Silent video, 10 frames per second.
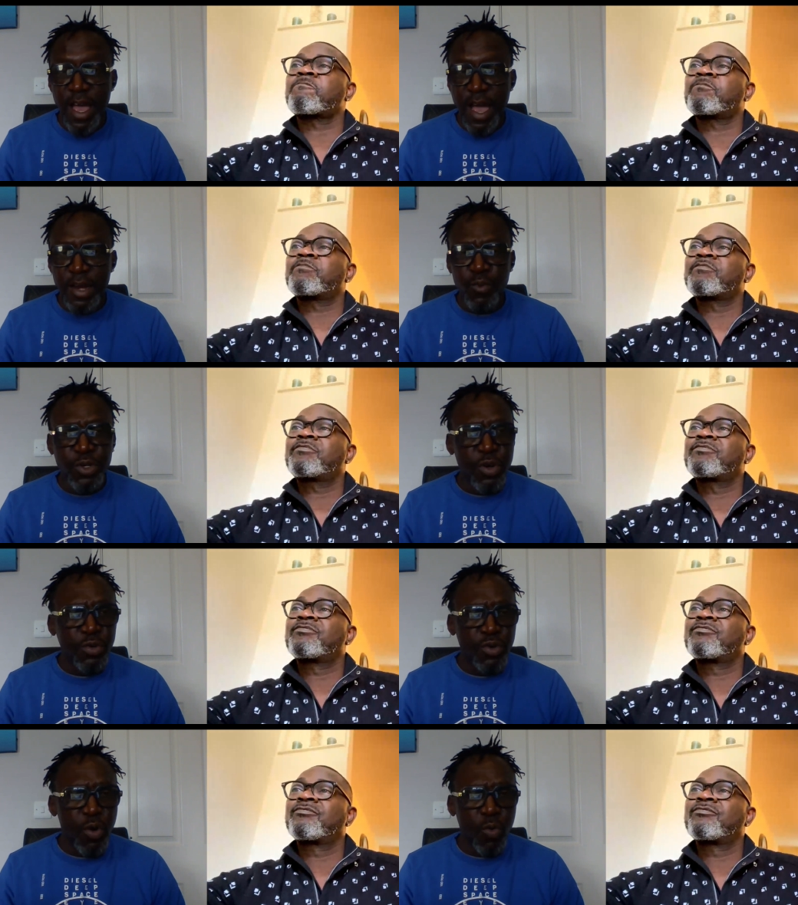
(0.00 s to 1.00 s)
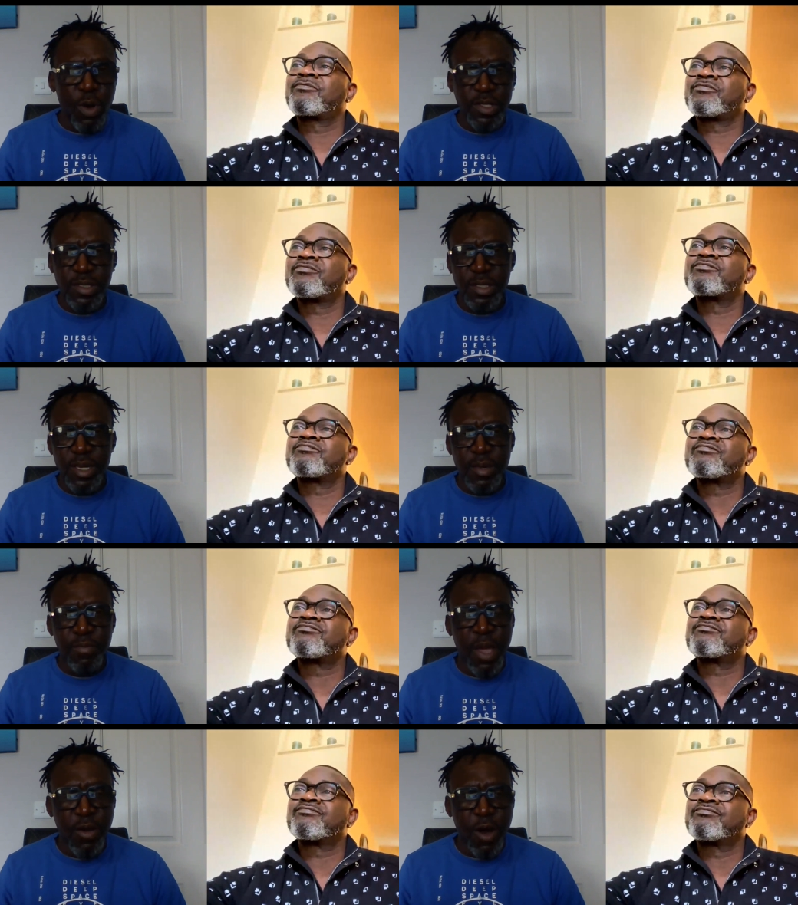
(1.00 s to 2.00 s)
Speaker 1: And we don't know what the
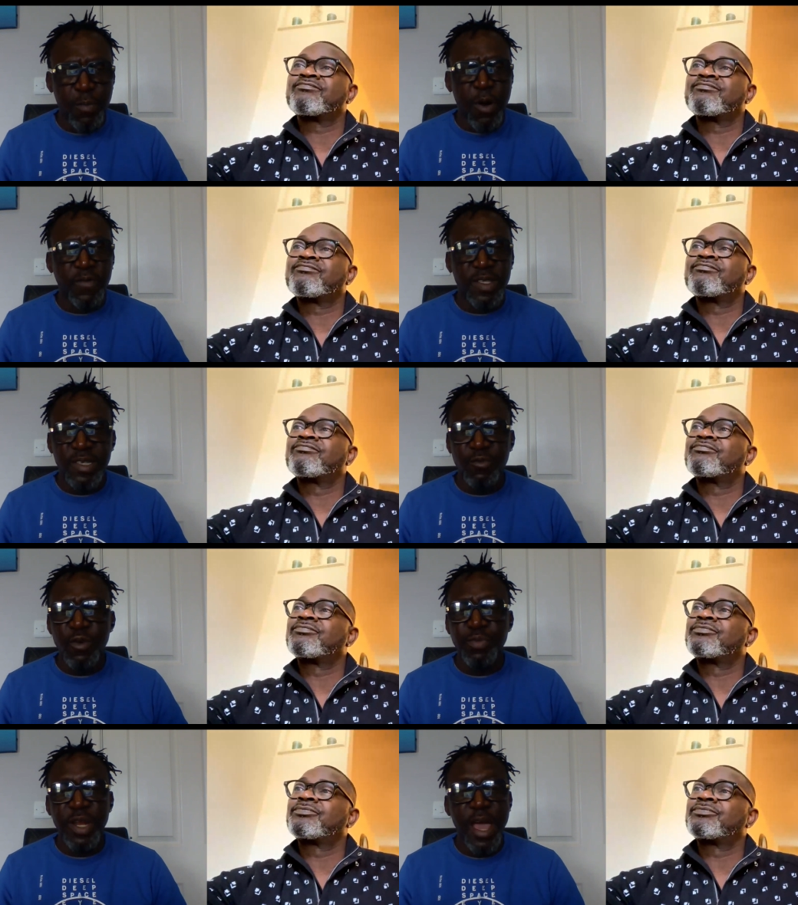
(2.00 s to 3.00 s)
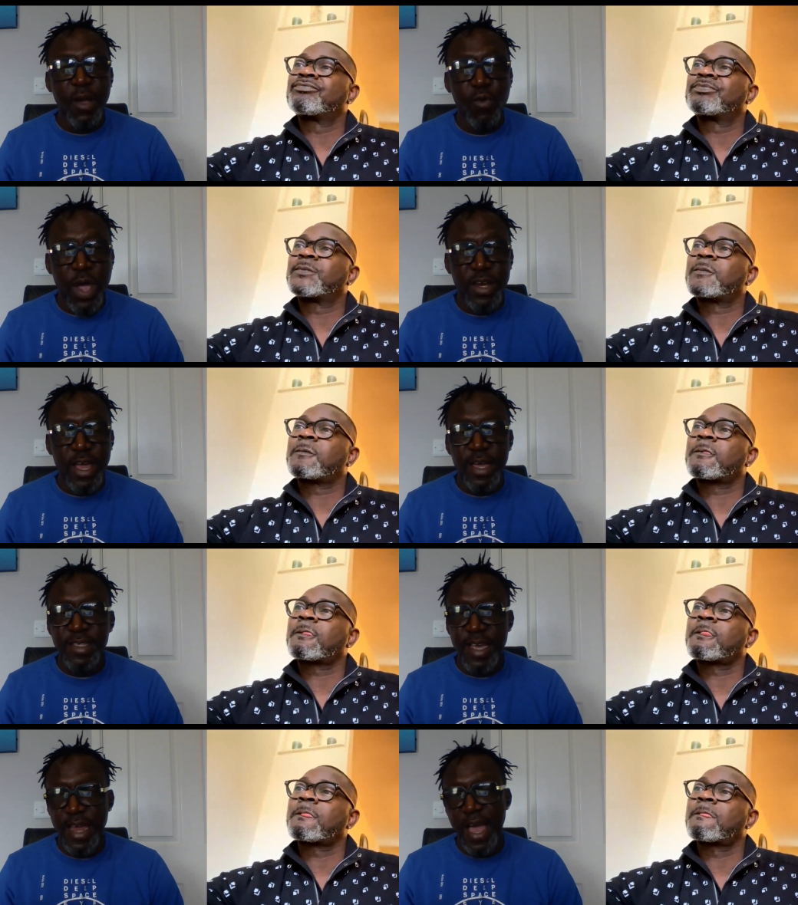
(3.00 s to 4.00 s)
makeup of the team will be like when uh,
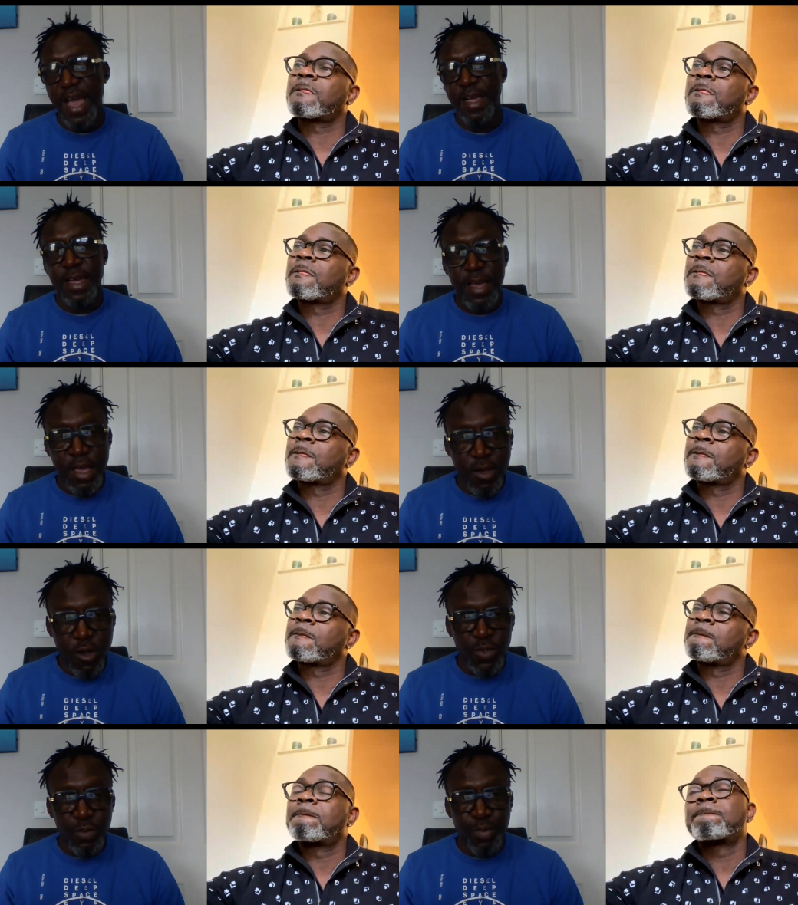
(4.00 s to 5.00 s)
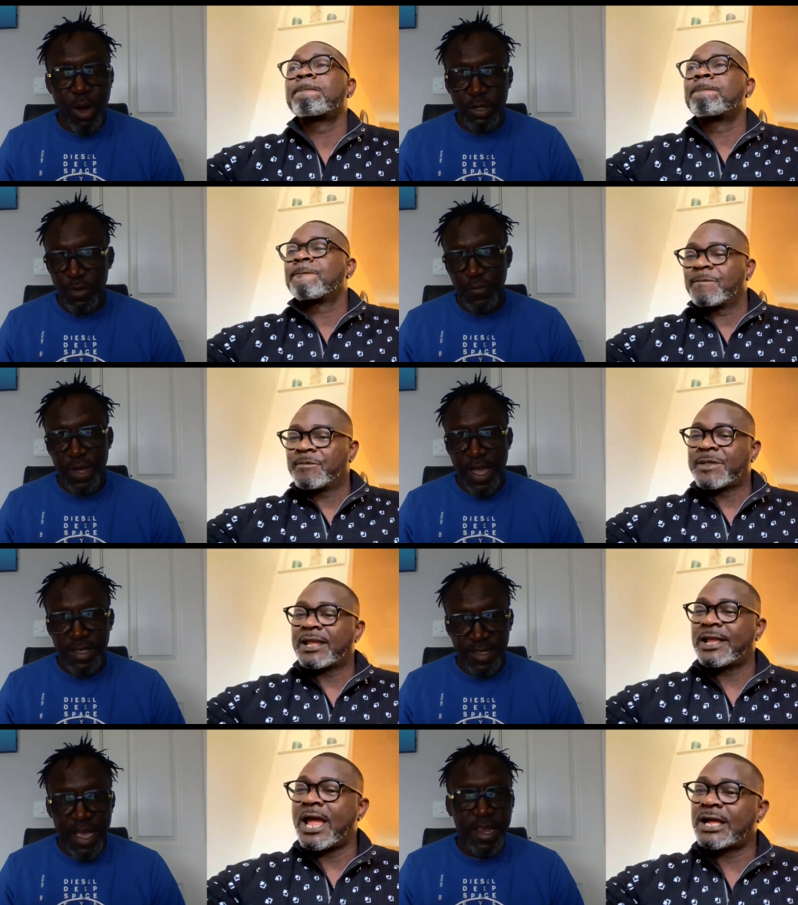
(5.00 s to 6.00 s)
Ten Hag comes on board. Don't forget,
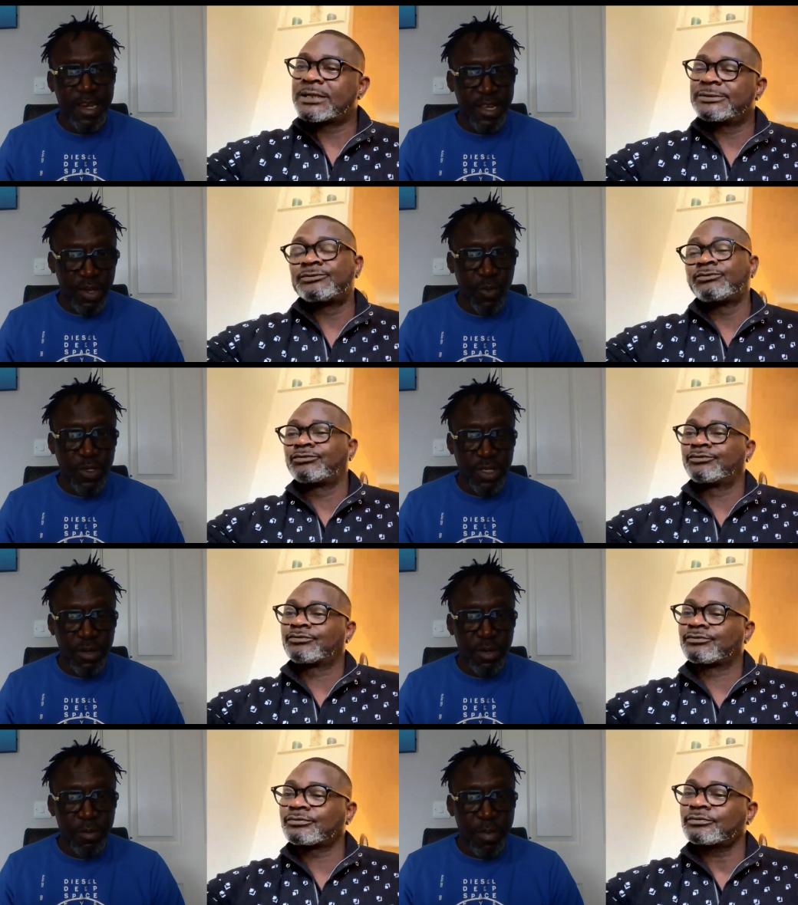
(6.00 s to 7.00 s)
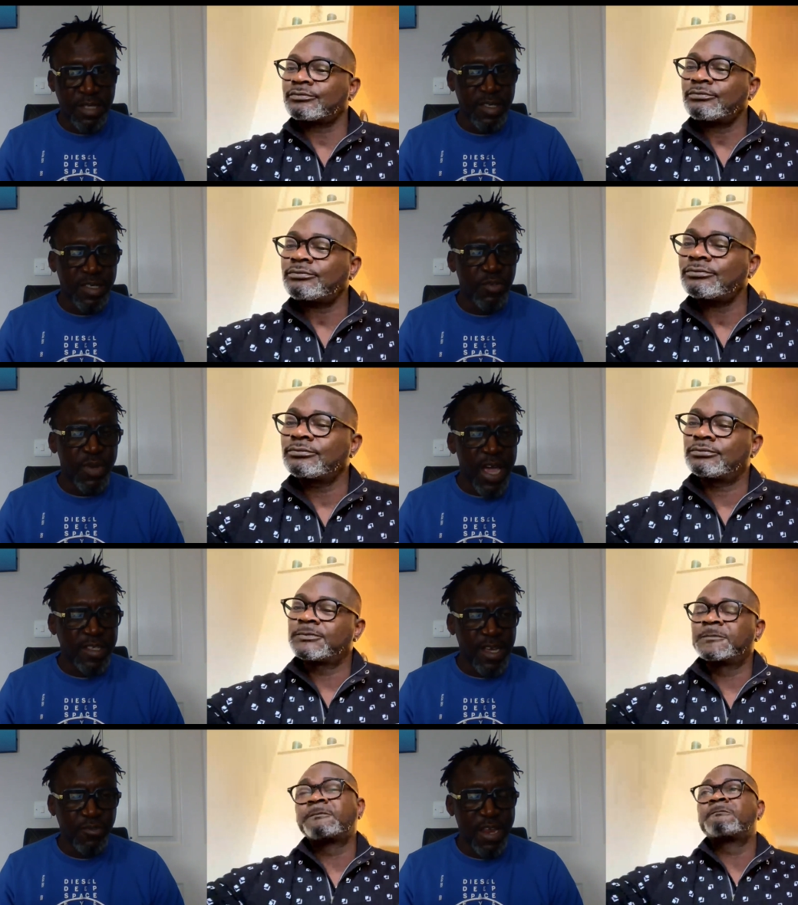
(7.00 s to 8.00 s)
he signed a deal with Manchester
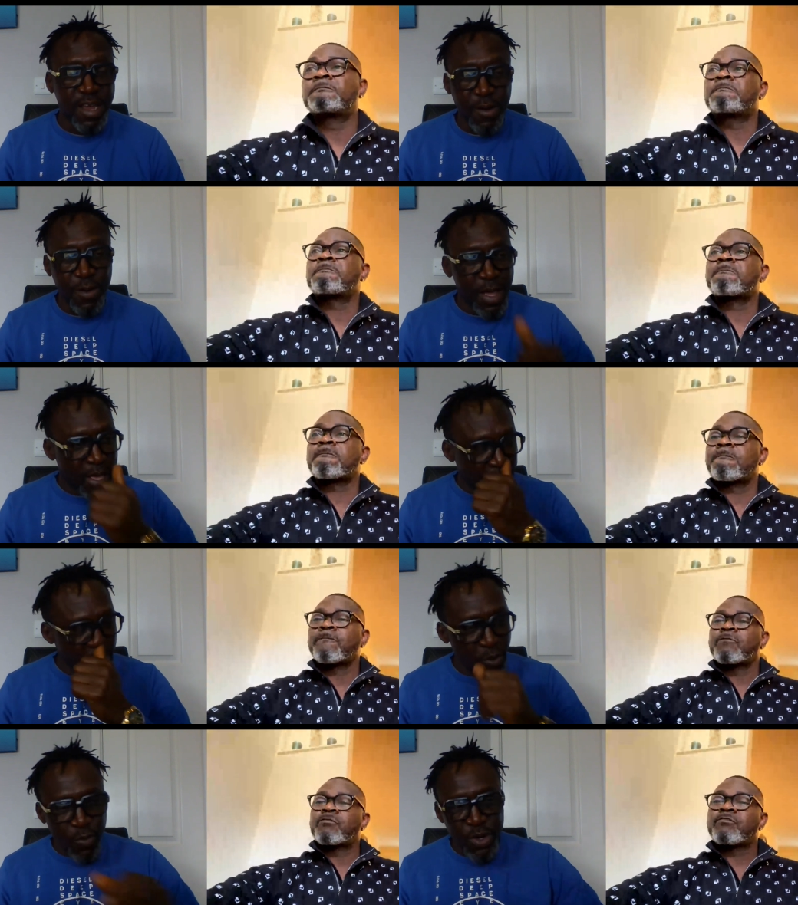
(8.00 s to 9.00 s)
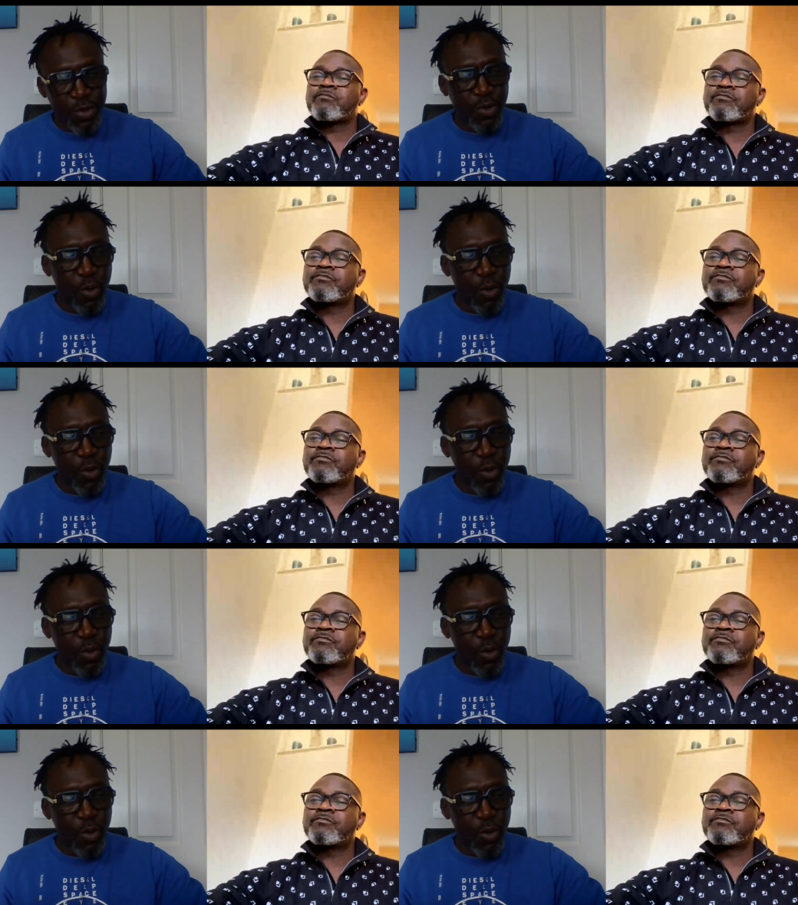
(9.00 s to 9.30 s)
United right now. So we don't